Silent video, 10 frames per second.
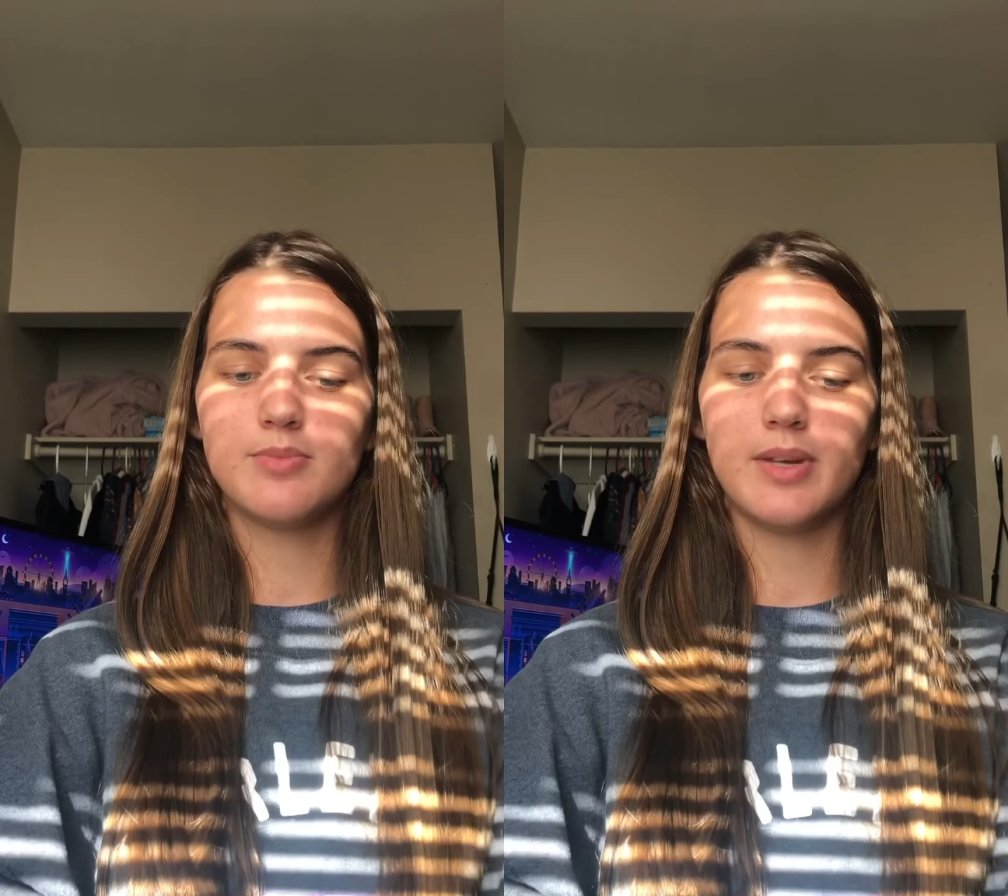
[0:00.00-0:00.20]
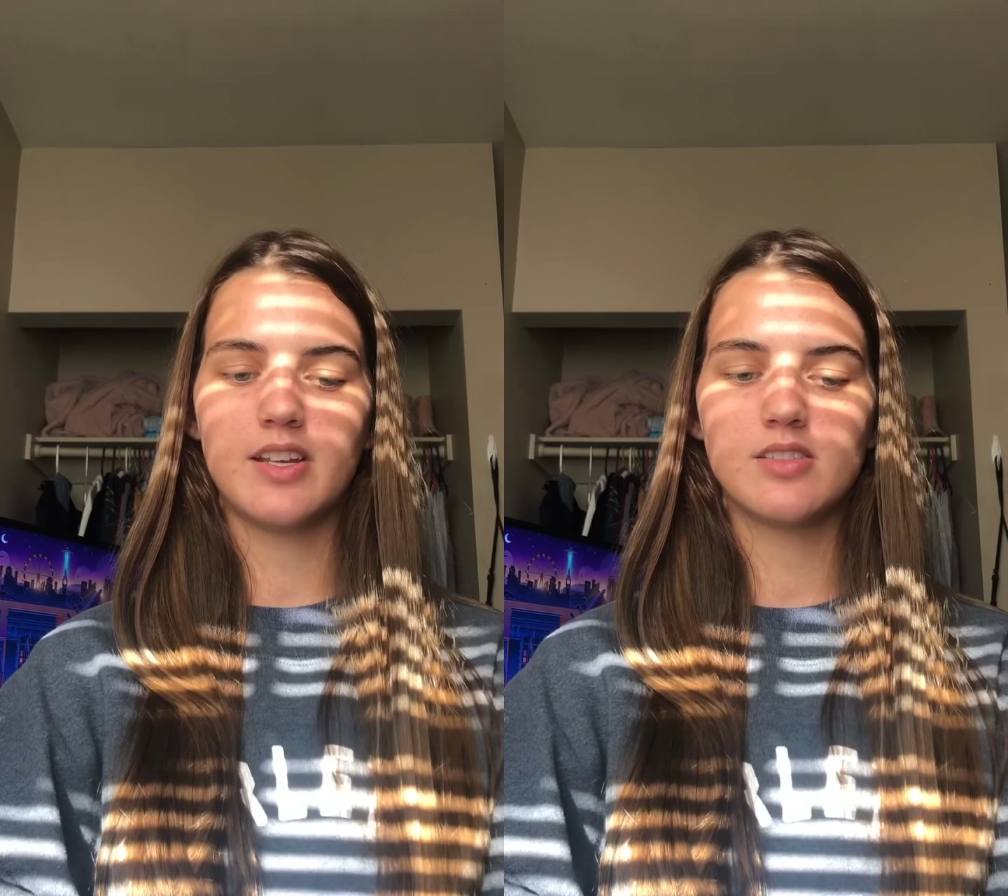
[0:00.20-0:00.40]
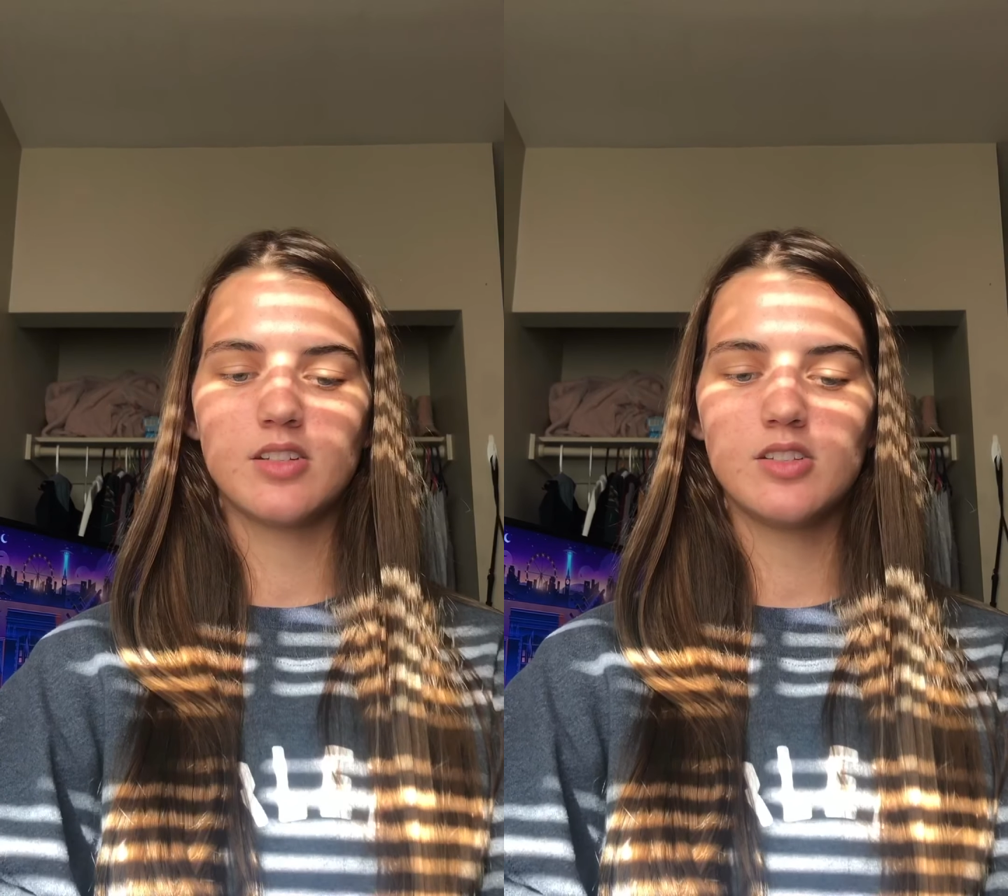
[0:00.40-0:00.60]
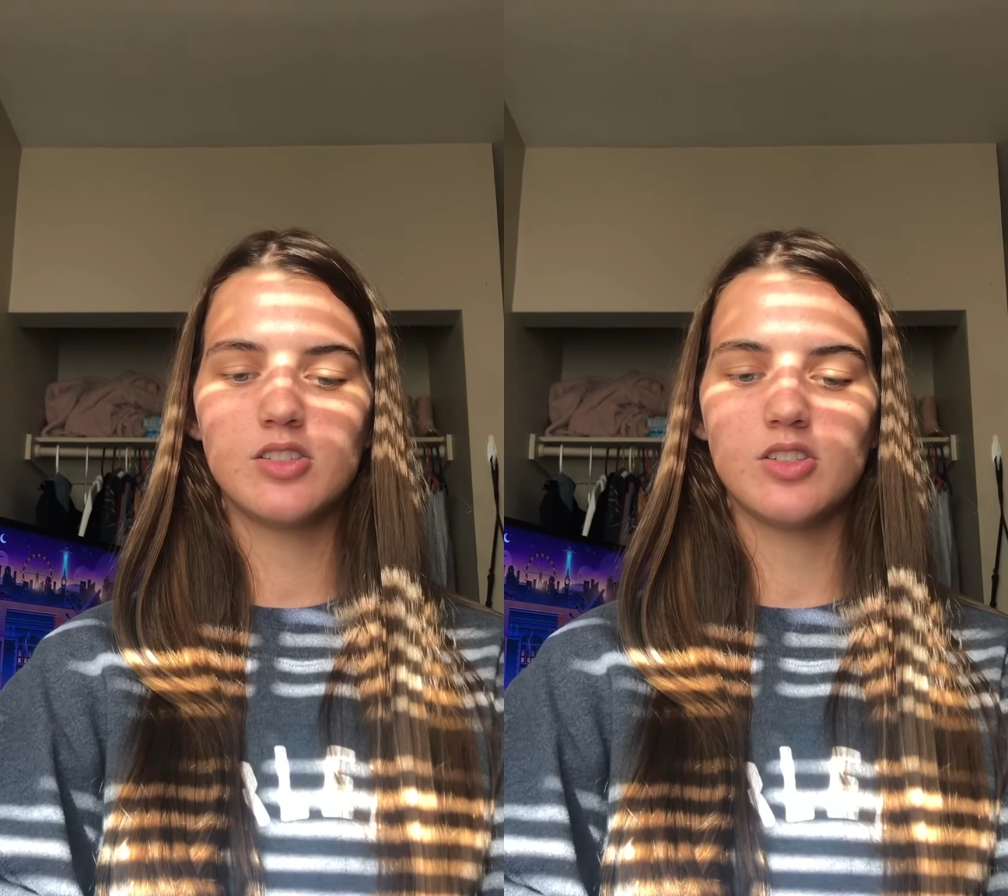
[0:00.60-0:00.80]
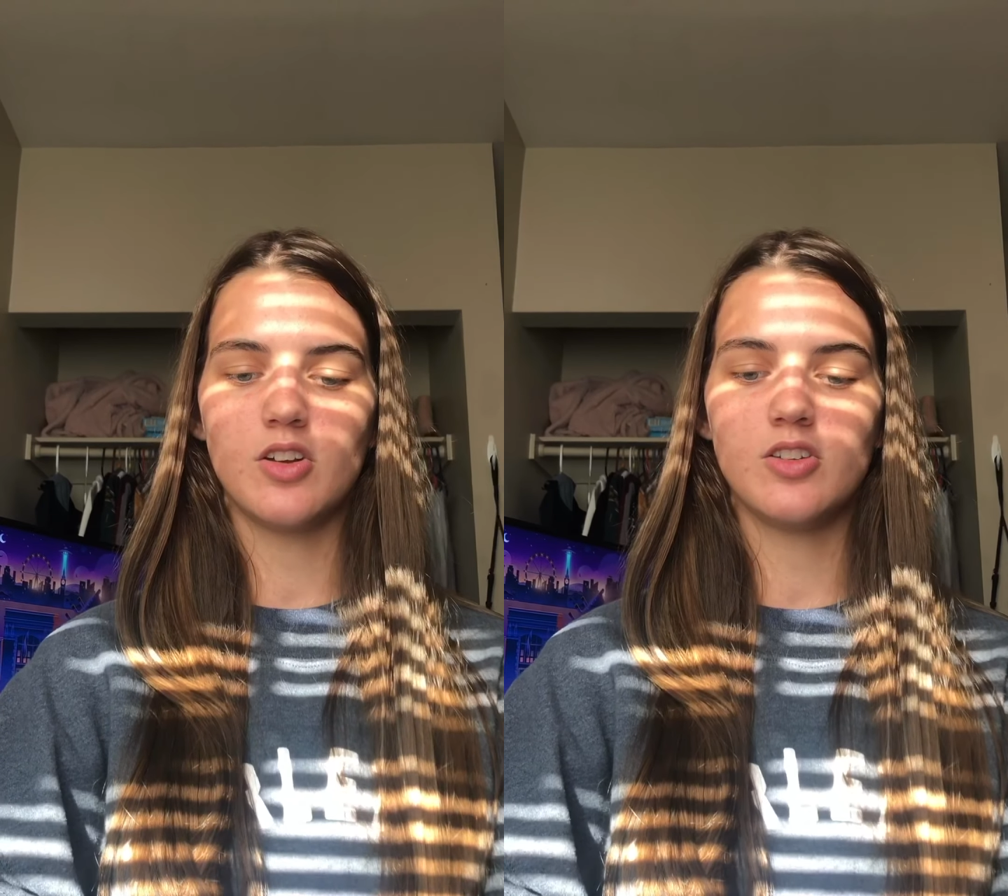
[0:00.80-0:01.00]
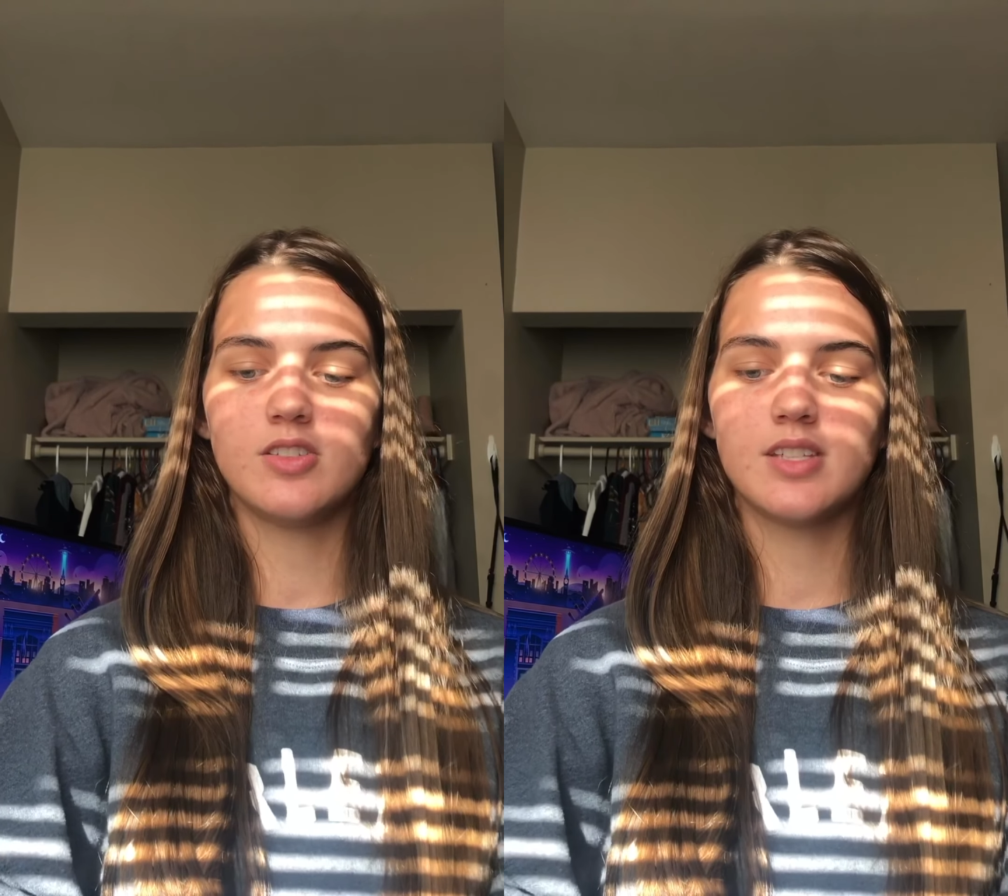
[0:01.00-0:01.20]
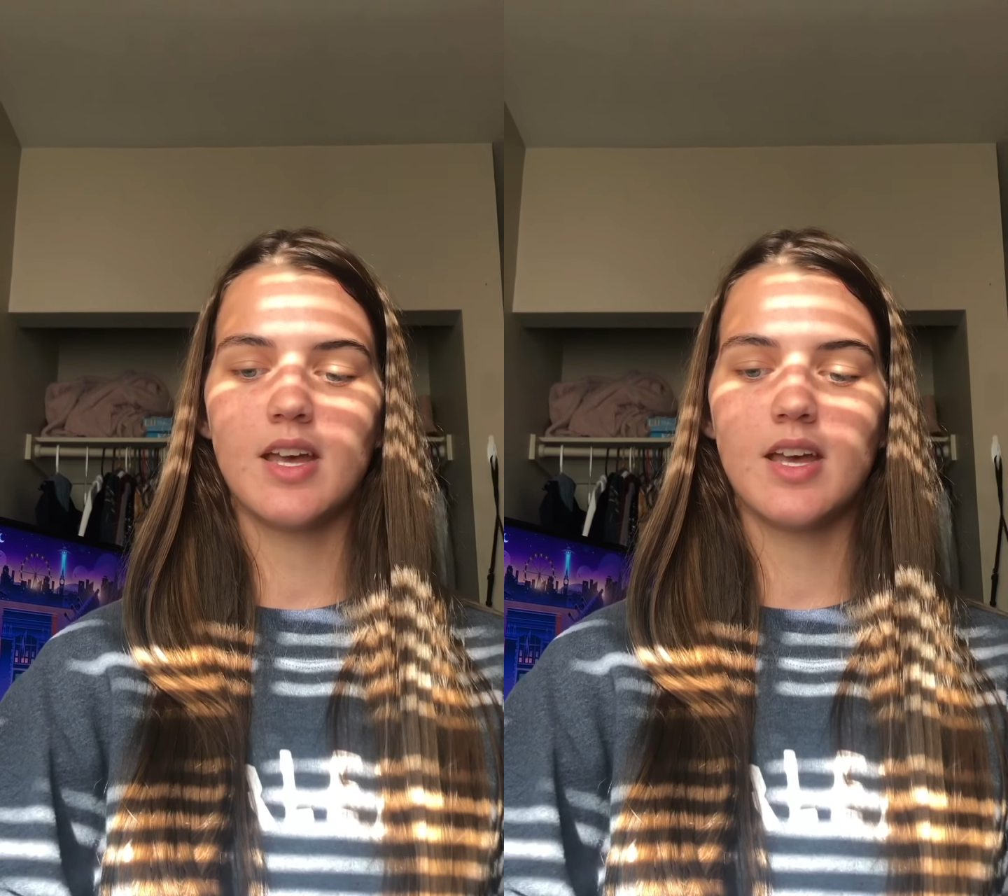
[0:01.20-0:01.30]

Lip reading: biggest concerns?